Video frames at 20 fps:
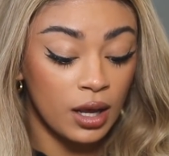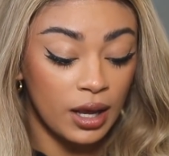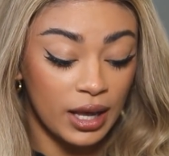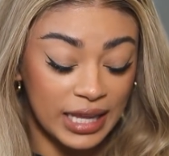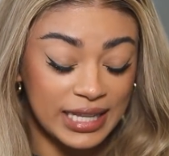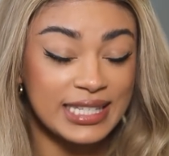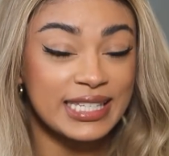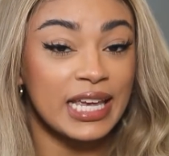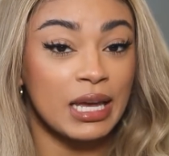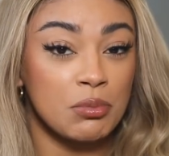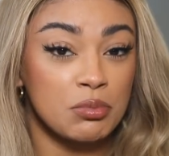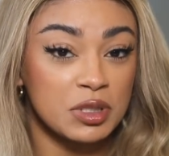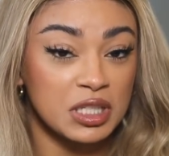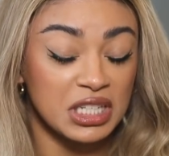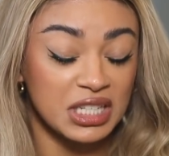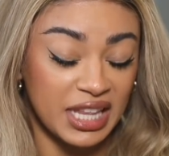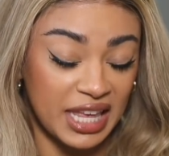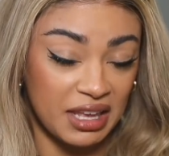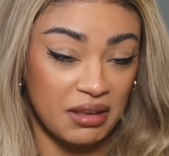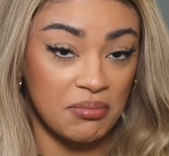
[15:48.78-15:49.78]

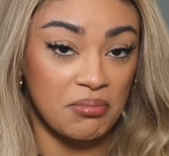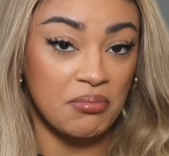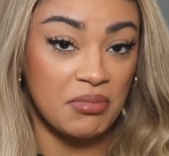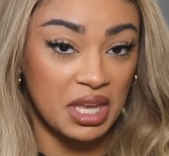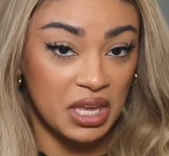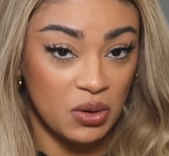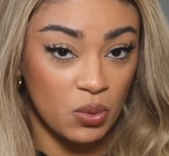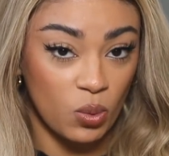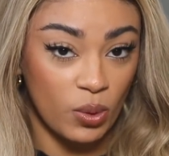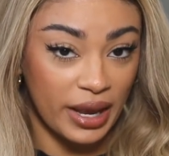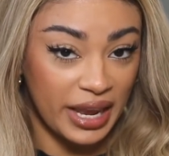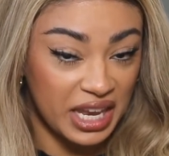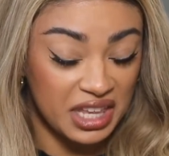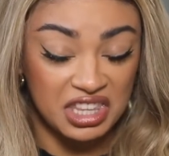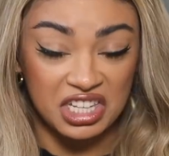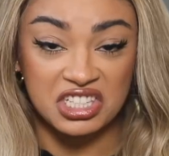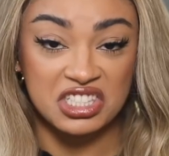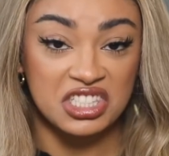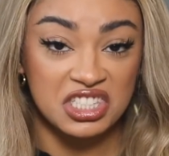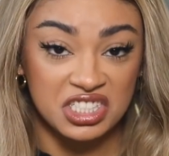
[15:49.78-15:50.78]
attempted like midway
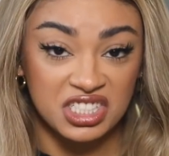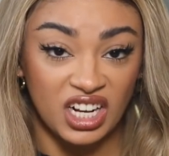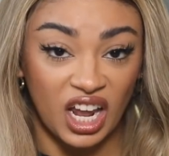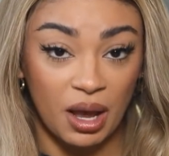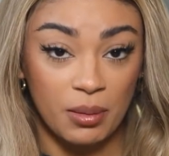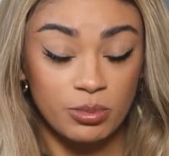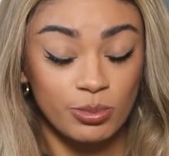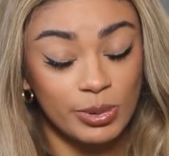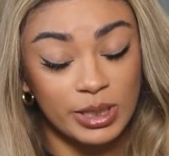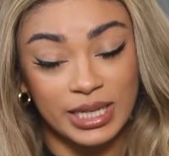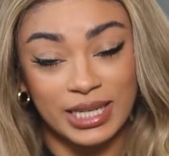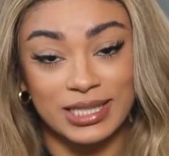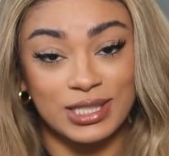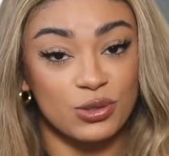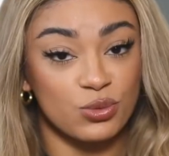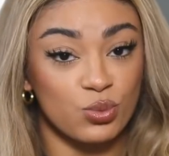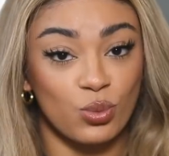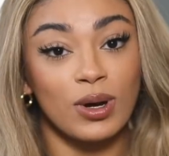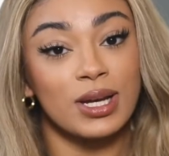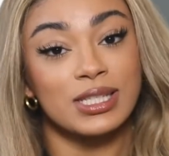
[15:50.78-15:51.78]
and then stopped because
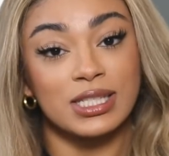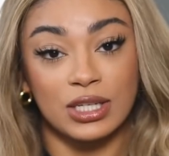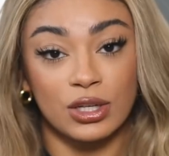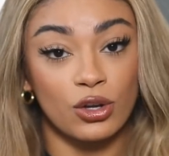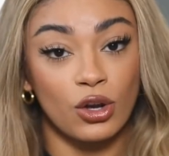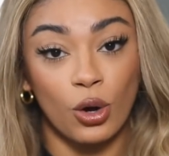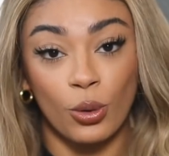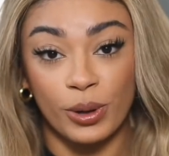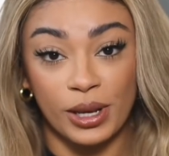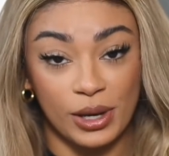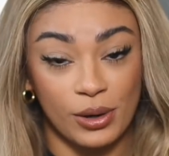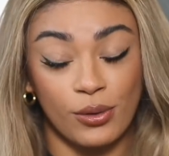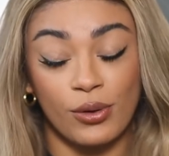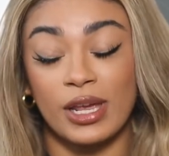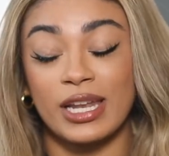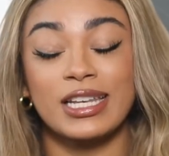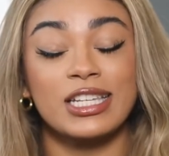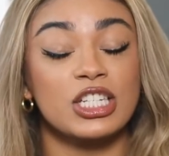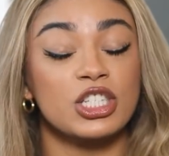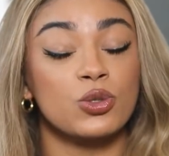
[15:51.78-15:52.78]
it
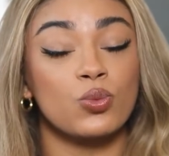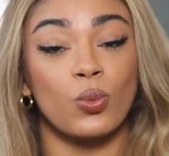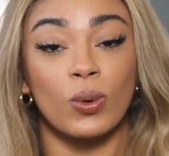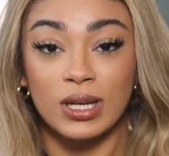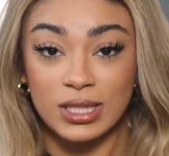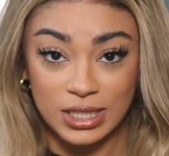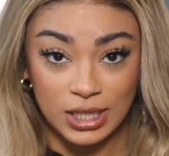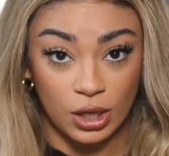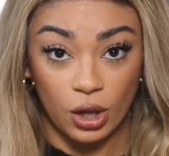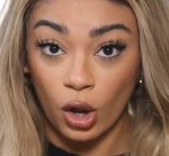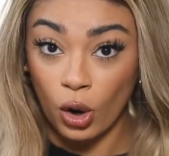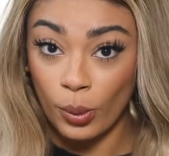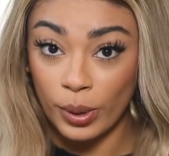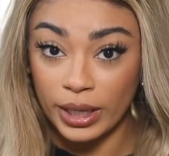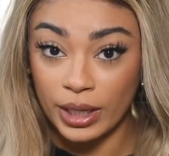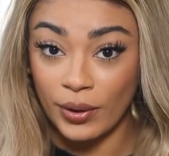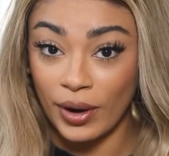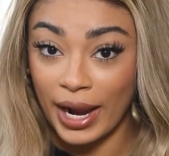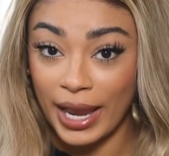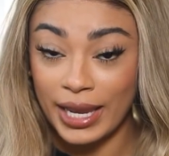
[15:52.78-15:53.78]
just wasn't
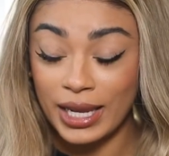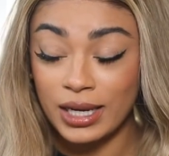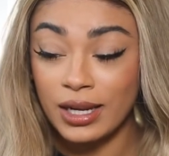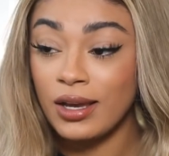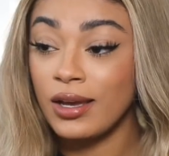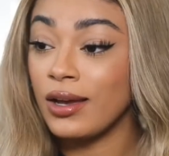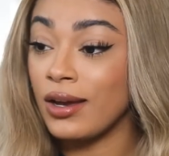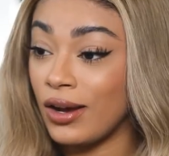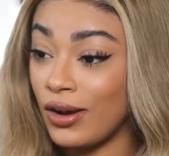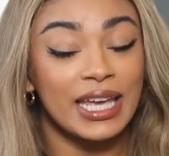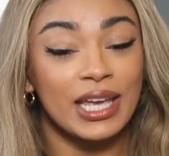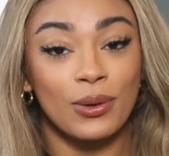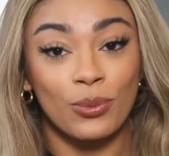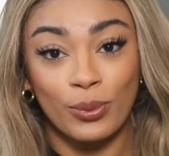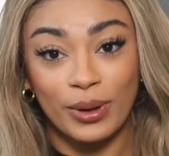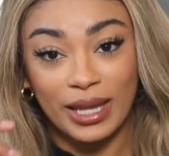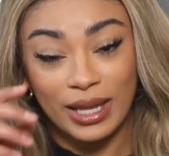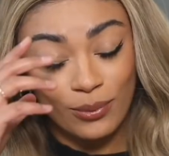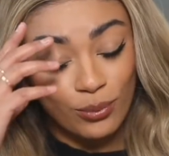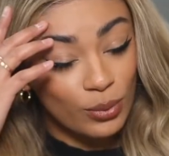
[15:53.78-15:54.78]
going right.
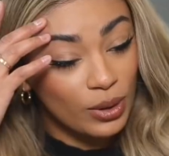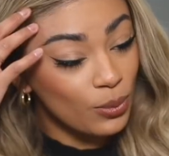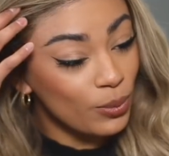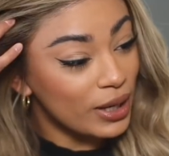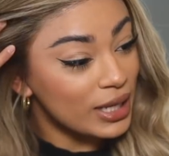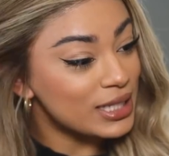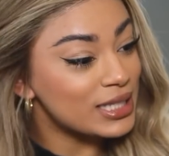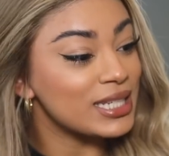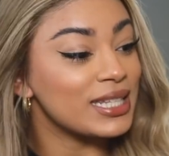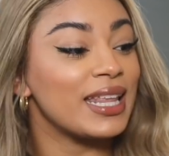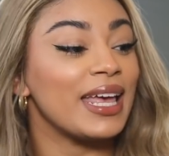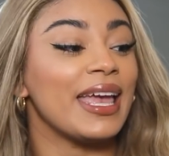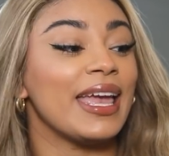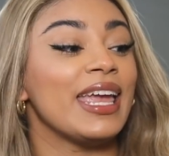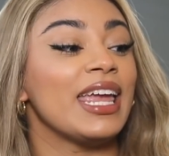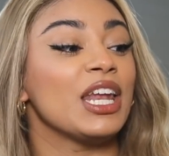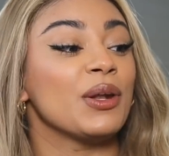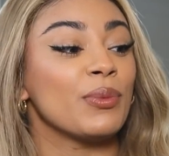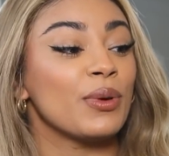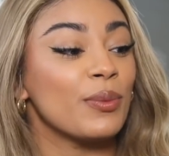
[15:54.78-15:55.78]
We went to the
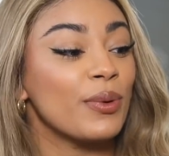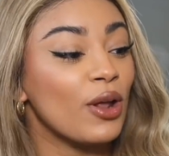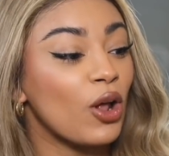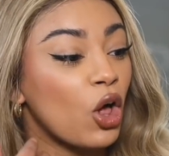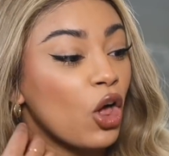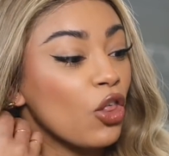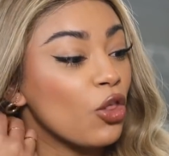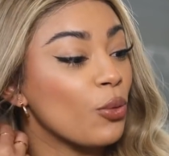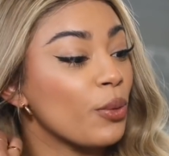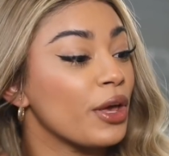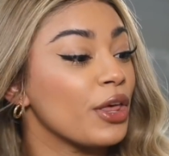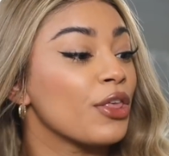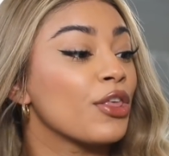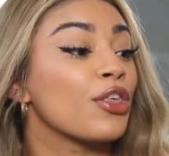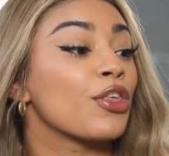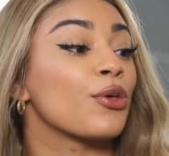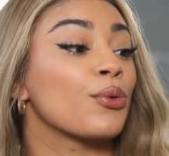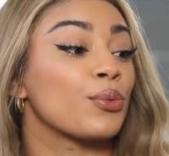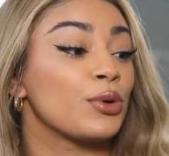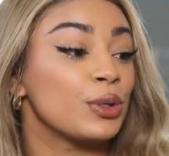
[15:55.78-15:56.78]
end, we went all the way
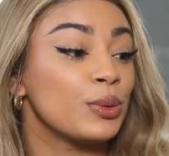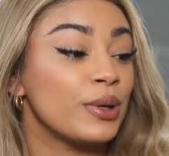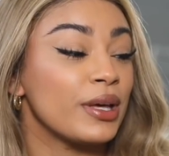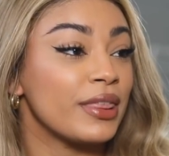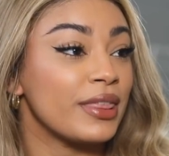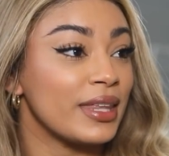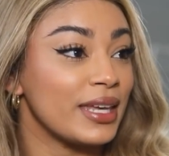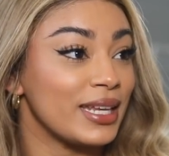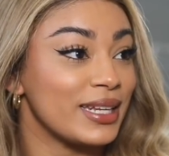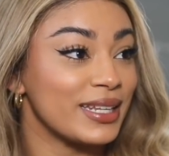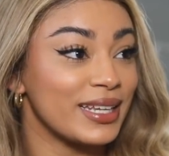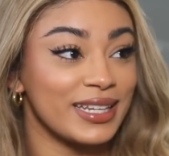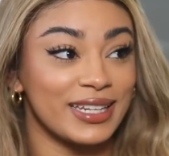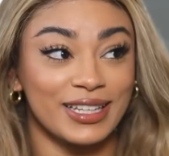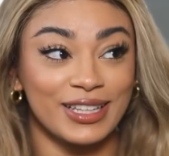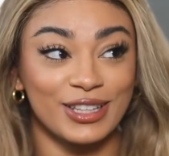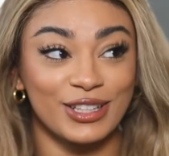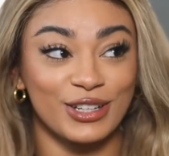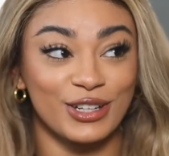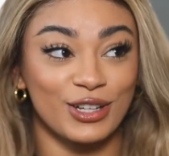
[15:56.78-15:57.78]
through with it, and
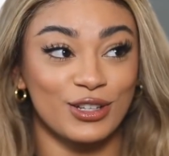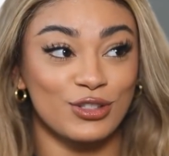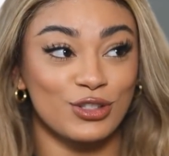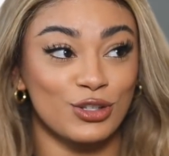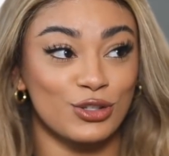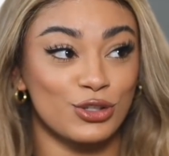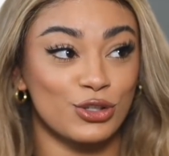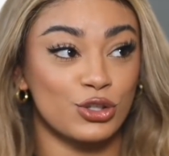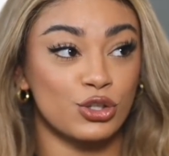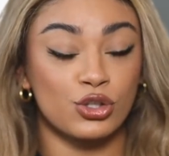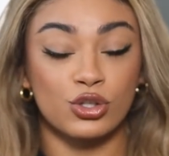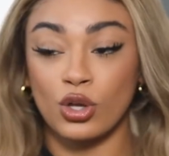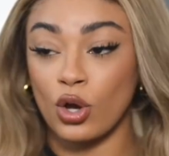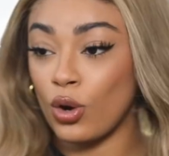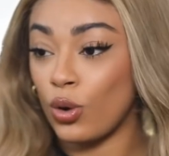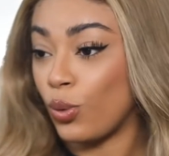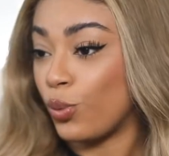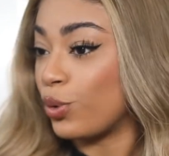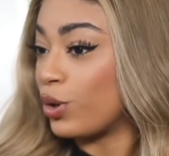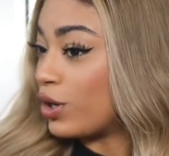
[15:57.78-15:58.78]
it looks
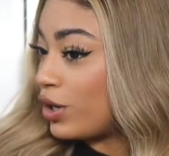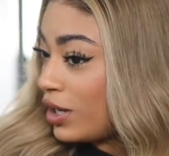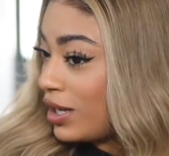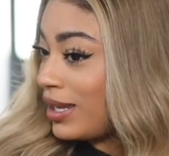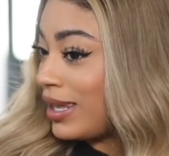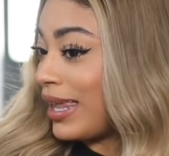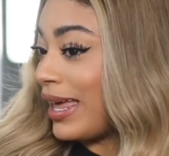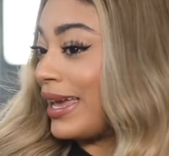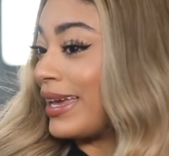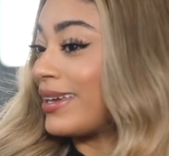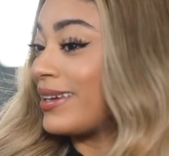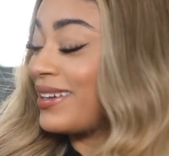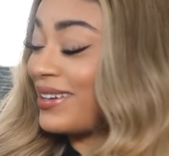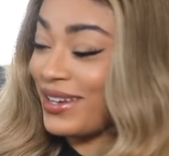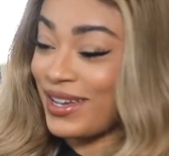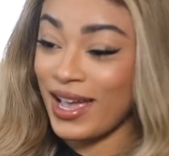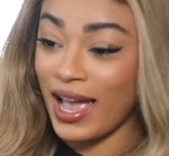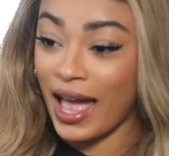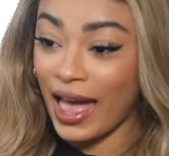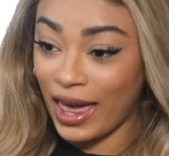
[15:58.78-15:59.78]
so good. Like,
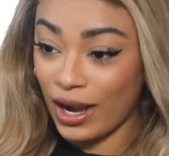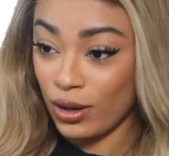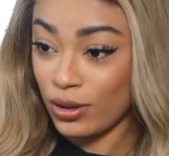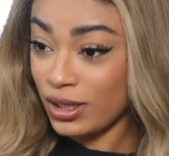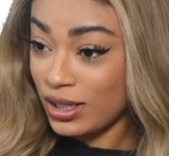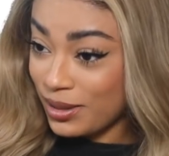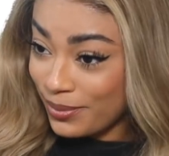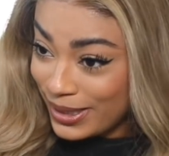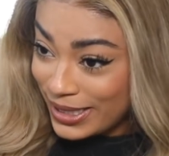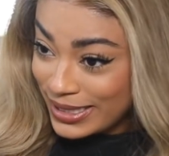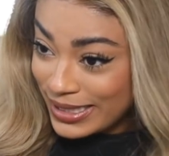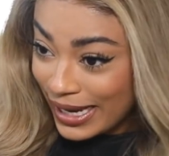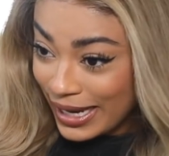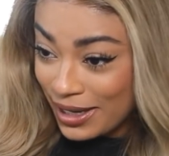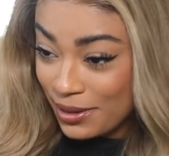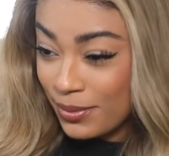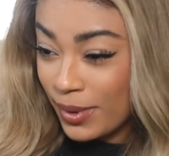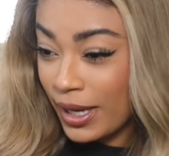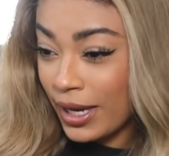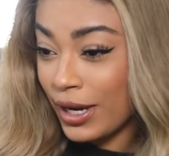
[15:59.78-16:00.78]
I don't need to be
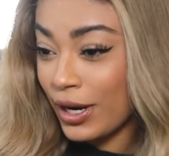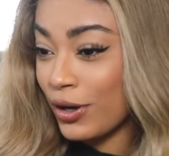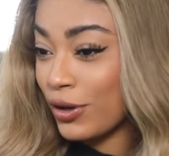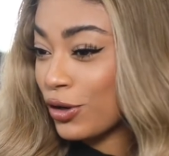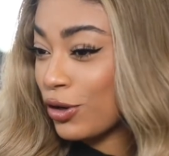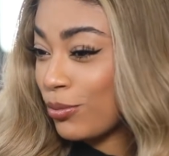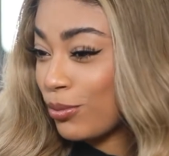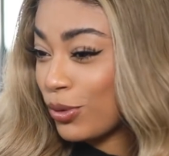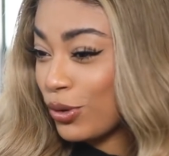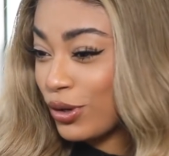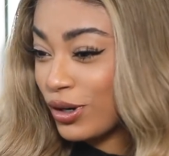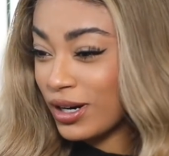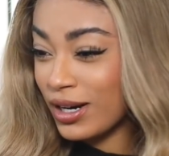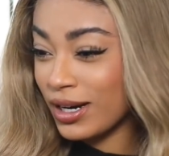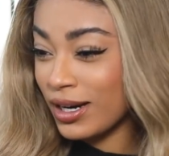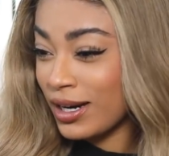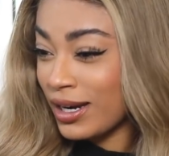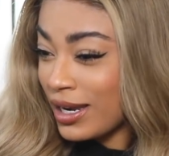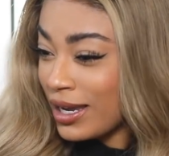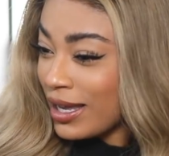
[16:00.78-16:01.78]
dyeing my hair no
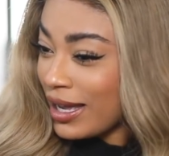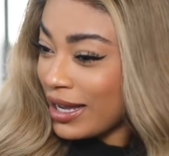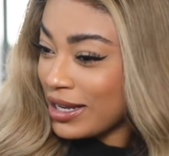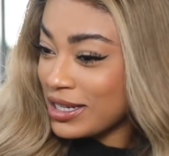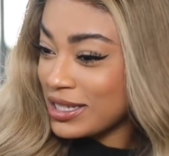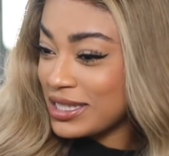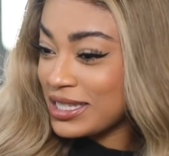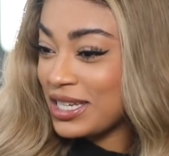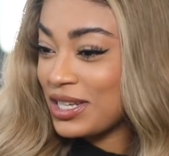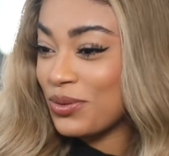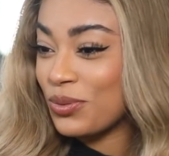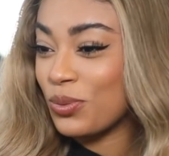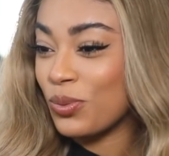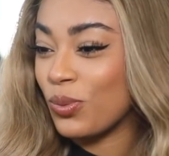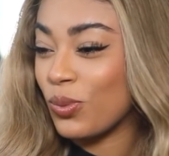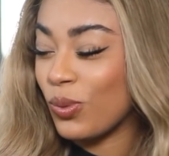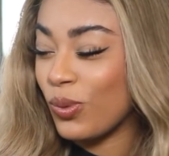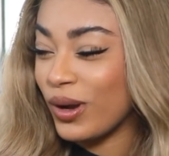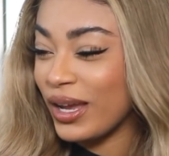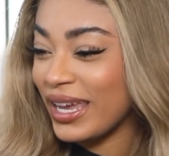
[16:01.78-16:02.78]
more. I just need
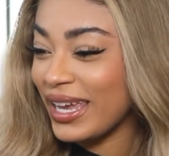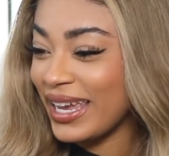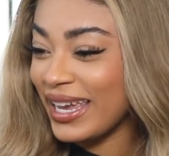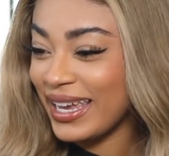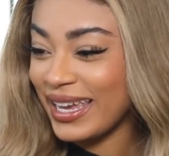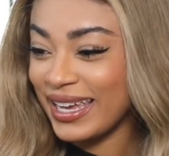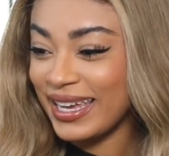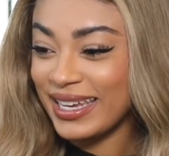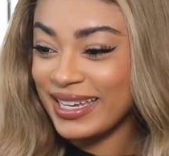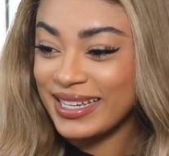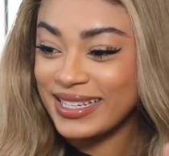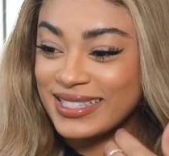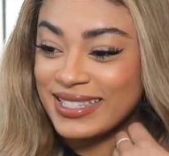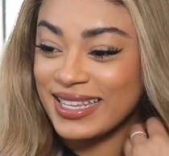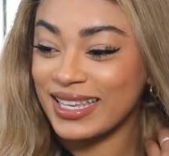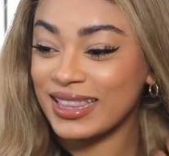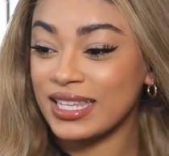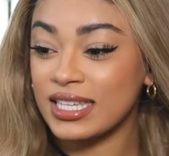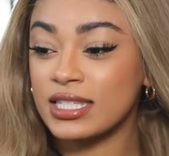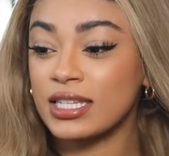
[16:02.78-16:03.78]
wigs.
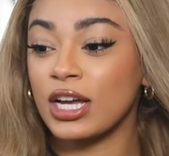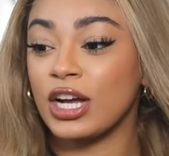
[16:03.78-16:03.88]
Like, this